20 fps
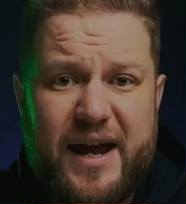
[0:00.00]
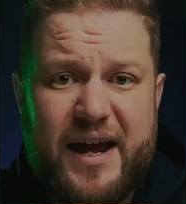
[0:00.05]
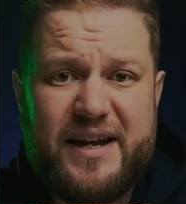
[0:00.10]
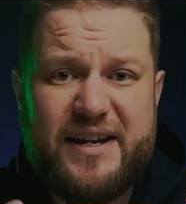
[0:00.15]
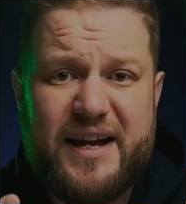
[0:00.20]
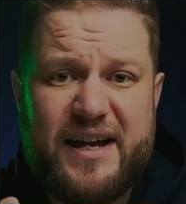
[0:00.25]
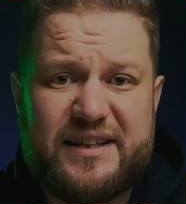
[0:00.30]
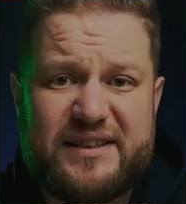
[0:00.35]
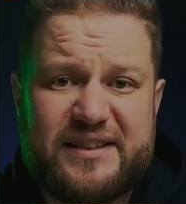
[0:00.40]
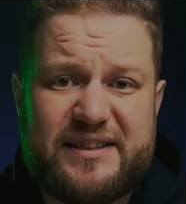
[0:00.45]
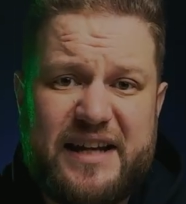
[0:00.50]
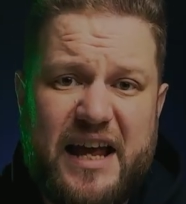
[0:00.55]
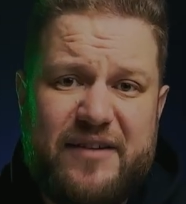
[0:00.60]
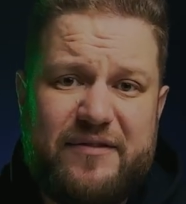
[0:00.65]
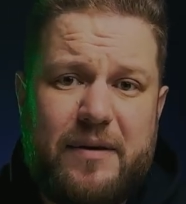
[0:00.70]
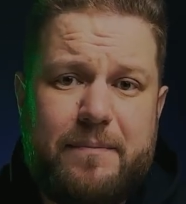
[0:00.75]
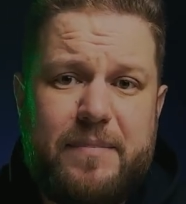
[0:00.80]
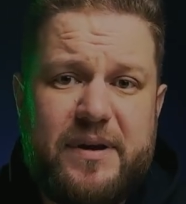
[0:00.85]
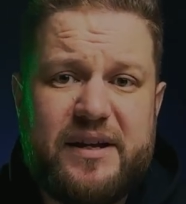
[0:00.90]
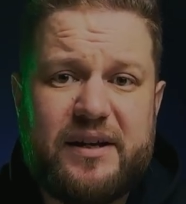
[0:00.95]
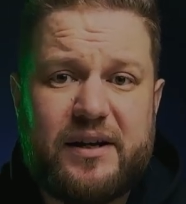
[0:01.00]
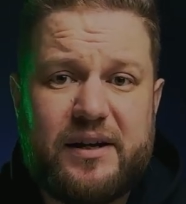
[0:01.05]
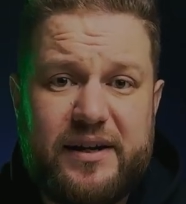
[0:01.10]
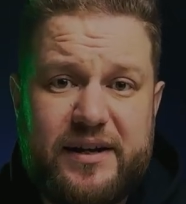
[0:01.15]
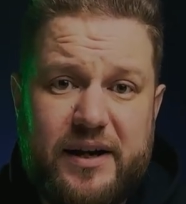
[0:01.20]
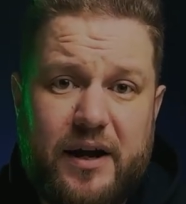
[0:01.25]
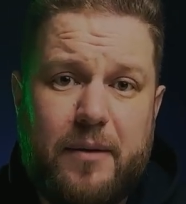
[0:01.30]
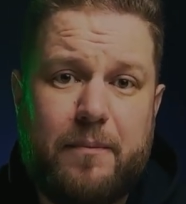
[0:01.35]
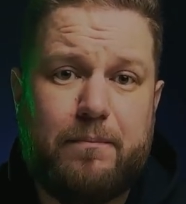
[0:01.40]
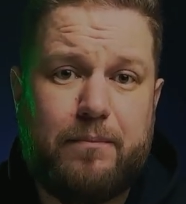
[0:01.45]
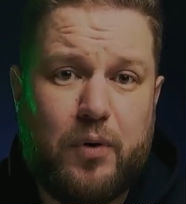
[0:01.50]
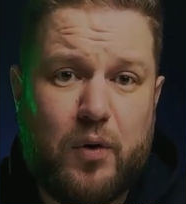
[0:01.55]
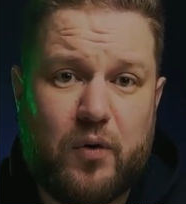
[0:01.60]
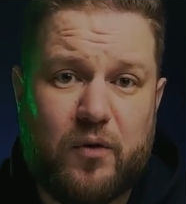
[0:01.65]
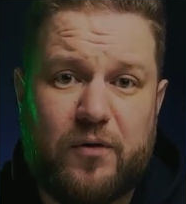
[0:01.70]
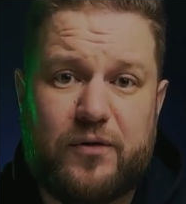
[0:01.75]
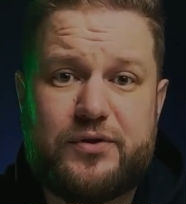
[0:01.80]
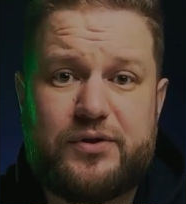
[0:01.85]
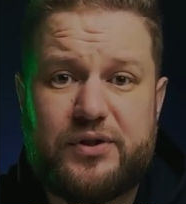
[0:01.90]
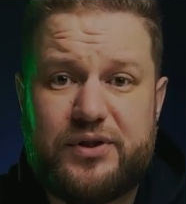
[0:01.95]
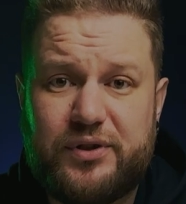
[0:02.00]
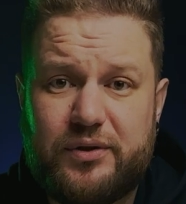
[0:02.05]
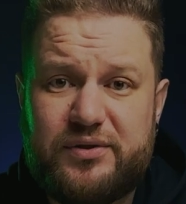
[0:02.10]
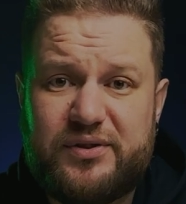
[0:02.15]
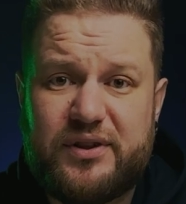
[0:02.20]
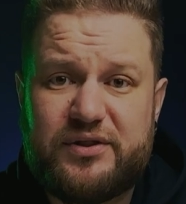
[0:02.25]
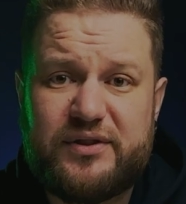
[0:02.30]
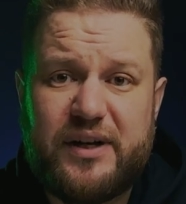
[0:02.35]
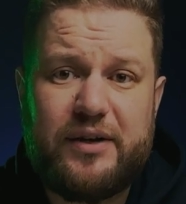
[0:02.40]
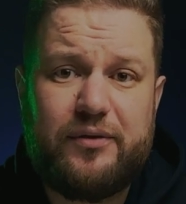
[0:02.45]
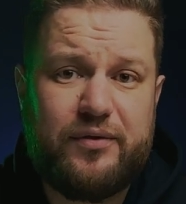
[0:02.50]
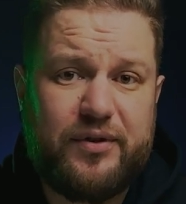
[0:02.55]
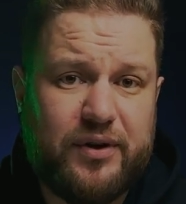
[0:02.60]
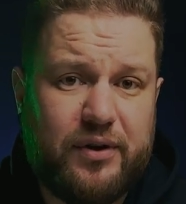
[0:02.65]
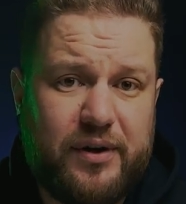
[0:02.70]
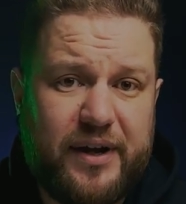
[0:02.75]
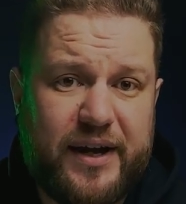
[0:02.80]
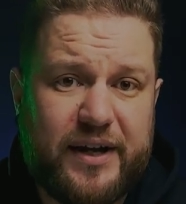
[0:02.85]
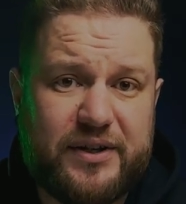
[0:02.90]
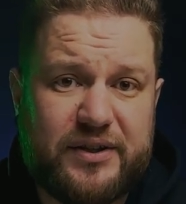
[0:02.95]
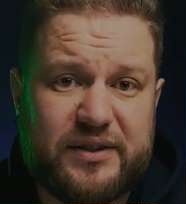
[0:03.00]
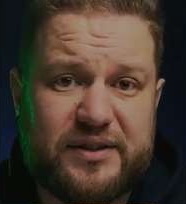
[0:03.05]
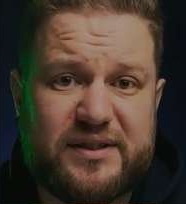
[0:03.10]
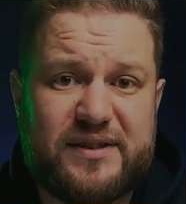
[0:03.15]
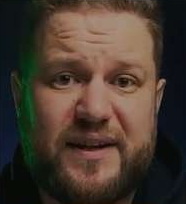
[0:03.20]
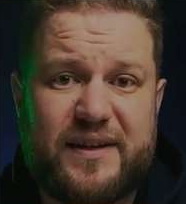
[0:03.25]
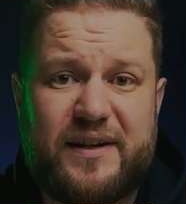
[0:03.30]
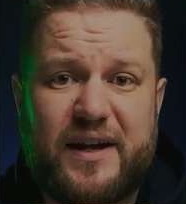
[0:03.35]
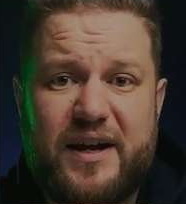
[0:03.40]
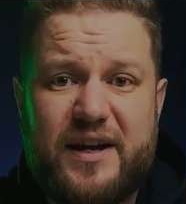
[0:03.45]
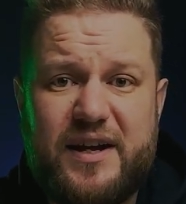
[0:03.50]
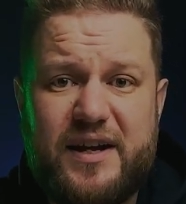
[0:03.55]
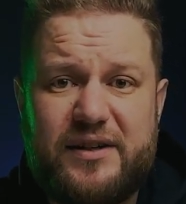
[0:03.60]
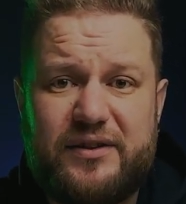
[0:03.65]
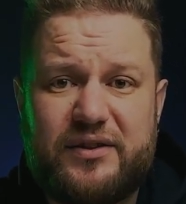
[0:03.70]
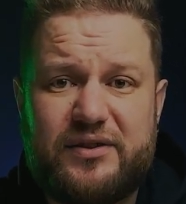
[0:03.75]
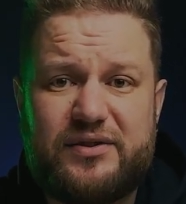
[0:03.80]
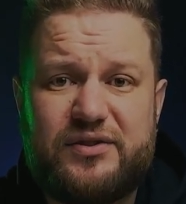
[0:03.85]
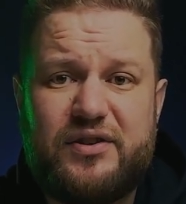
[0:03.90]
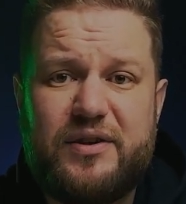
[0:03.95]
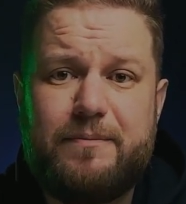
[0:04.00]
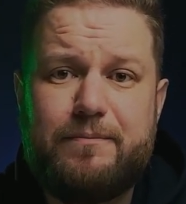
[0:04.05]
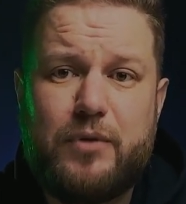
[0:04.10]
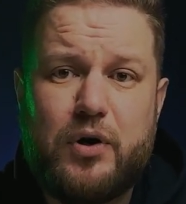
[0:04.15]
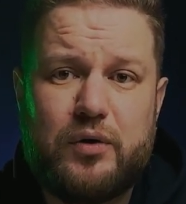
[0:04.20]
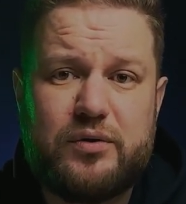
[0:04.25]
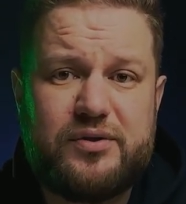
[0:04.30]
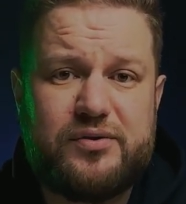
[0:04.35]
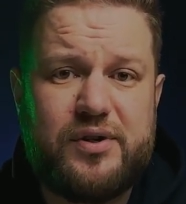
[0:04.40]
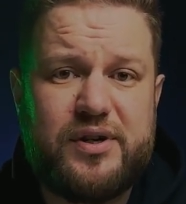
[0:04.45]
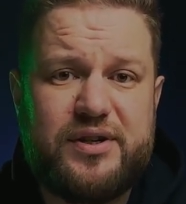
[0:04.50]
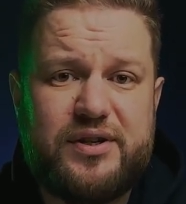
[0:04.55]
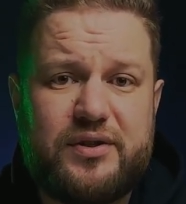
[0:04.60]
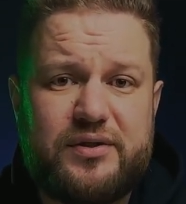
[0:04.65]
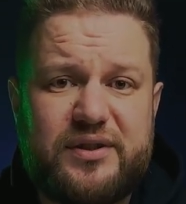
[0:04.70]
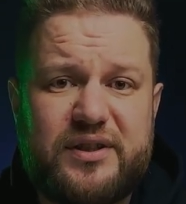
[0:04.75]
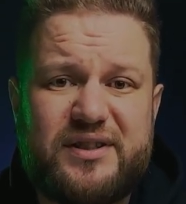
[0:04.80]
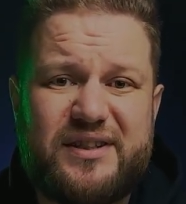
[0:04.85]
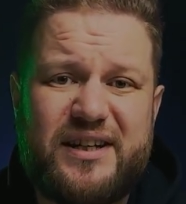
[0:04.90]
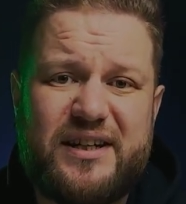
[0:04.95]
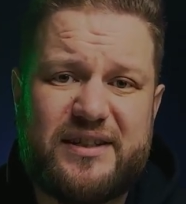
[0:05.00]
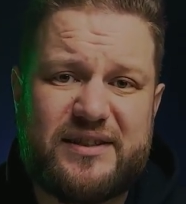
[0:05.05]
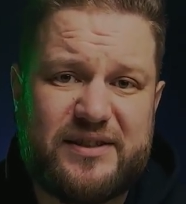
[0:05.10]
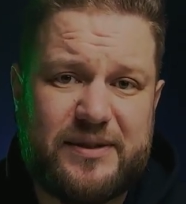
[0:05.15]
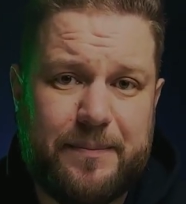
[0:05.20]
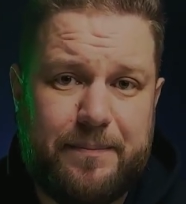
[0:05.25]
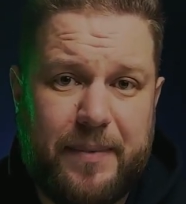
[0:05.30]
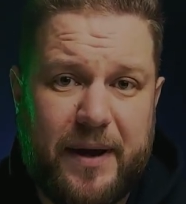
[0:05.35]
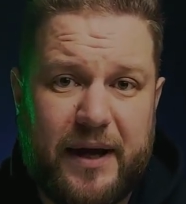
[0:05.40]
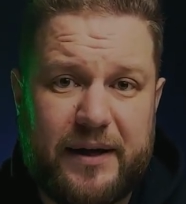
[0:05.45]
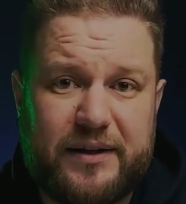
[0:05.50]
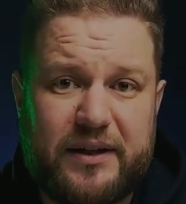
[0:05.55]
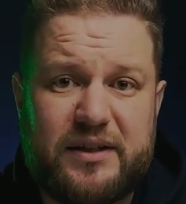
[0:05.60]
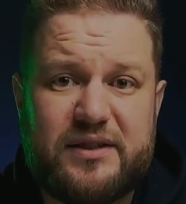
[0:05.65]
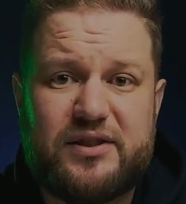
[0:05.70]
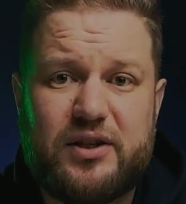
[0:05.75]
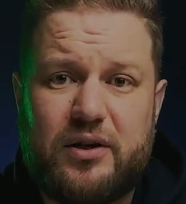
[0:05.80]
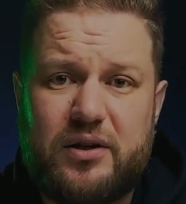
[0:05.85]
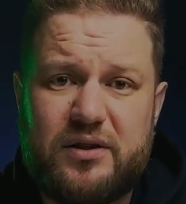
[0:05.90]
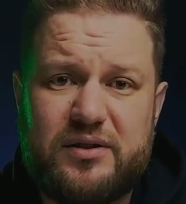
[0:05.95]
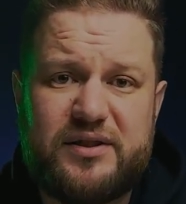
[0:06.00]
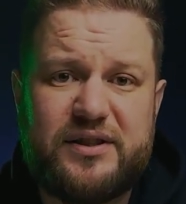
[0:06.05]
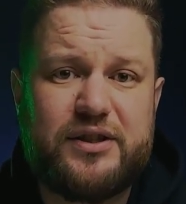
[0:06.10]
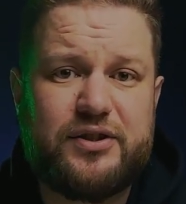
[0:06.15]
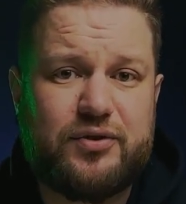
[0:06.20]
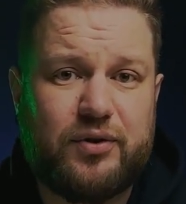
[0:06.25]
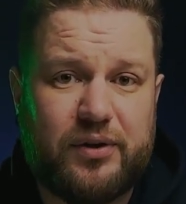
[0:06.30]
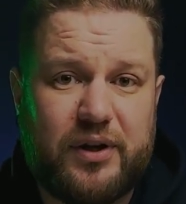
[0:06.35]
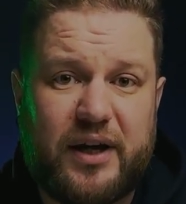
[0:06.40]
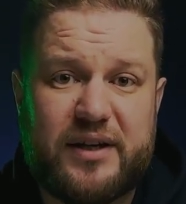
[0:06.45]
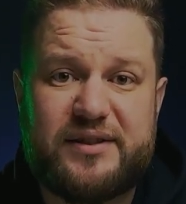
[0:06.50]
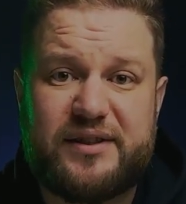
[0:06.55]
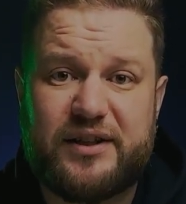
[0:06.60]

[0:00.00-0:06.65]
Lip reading: it has never been clear both to users and regulators that the industry most reduces its dependence on centralized